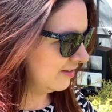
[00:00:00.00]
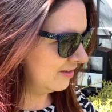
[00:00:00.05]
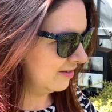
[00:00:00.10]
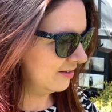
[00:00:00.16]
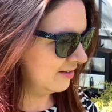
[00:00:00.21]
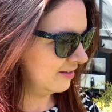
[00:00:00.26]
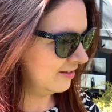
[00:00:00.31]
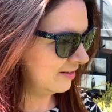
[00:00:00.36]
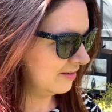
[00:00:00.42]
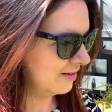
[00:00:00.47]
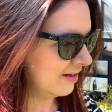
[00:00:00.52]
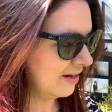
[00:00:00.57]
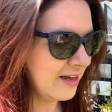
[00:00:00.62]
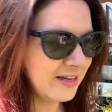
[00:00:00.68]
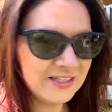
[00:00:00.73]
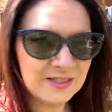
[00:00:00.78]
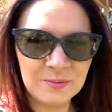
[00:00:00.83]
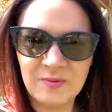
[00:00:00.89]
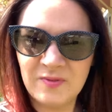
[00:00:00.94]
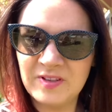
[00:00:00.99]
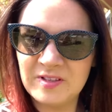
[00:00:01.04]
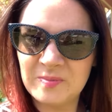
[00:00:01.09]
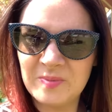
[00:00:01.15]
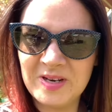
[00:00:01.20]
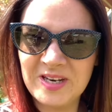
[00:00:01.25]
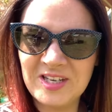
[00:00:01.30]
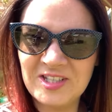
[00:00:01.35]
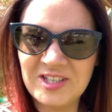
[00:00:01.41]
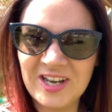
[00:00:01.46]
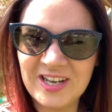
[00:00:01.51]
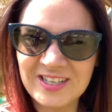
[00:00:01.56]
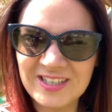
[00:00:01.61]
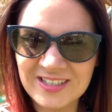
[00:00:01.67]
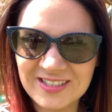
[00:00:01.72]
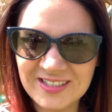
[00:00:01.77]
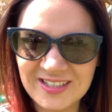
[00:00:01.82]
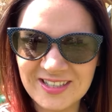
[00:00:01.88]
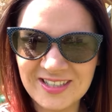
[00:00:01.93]
Mm-hmm. I ate some of his mini
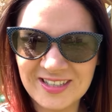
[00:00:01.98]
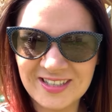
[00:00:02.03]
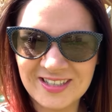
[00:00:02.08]
cheddars.